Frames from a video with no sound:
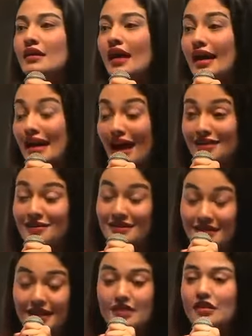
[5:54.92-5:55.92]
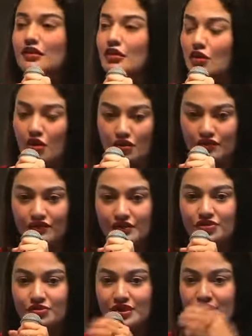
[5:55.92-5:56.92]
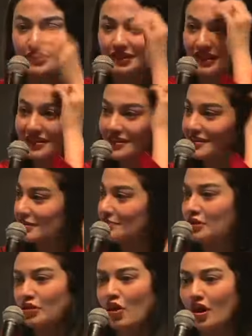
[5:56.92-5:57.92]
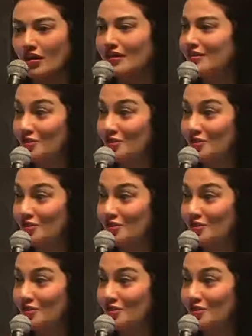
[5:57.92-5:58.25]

and I sustained a lot of injuries. The list is a bit long.